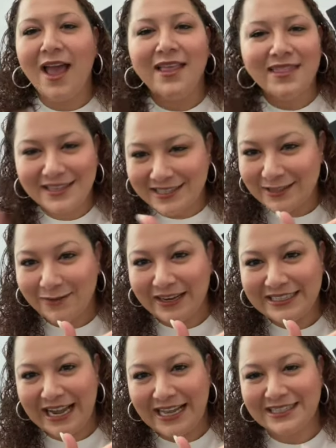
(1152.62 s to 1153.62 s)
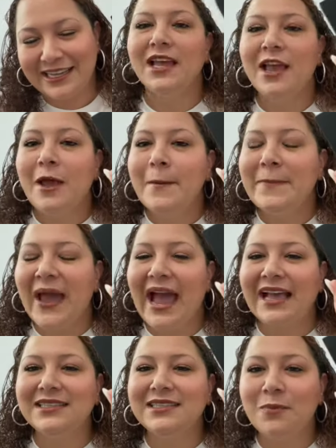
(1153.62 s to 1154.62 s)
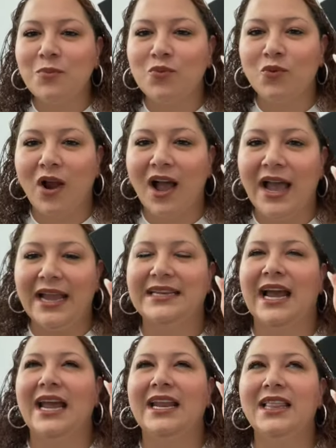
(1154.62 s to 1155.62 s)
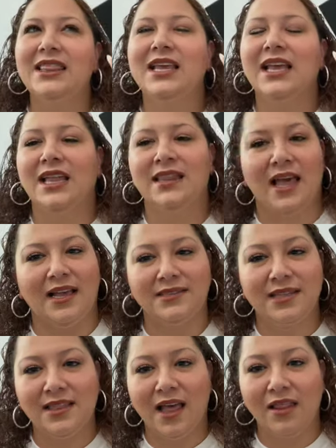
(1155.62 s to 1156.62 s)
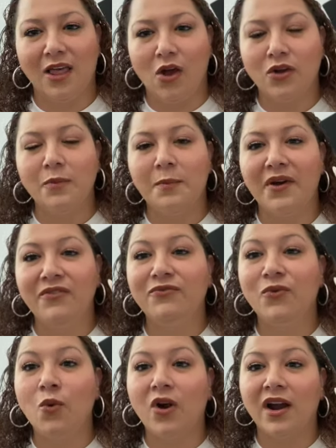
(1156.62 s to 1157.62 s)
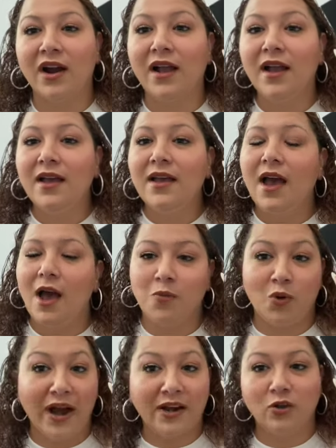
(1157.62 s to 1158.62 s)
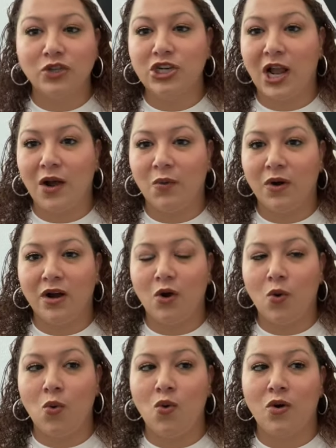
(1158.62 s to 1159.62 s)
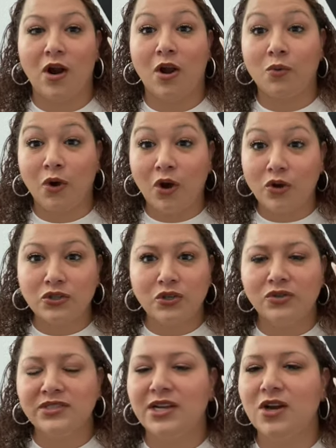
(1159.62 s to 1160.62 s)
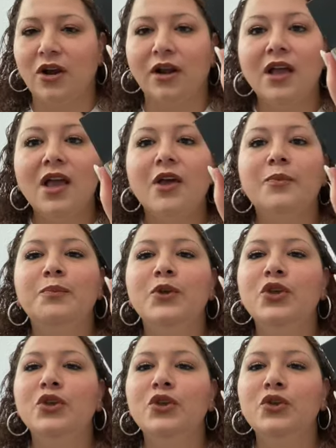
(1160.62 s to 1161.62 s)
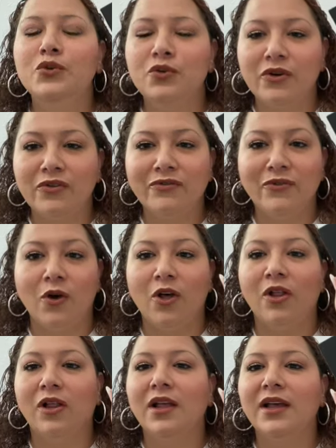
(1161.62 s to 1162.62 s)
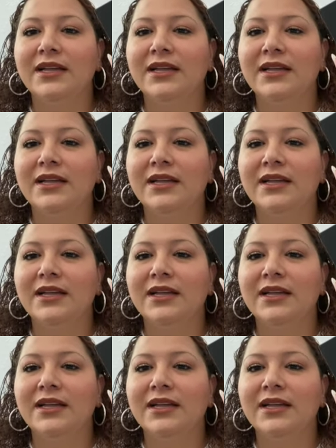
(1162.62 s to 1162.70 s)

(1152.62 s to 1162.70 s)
this is fantastic. But as the bride, I didn't think it lasted that long. But for a bridal shower or a rehearsal dinner, beautiful.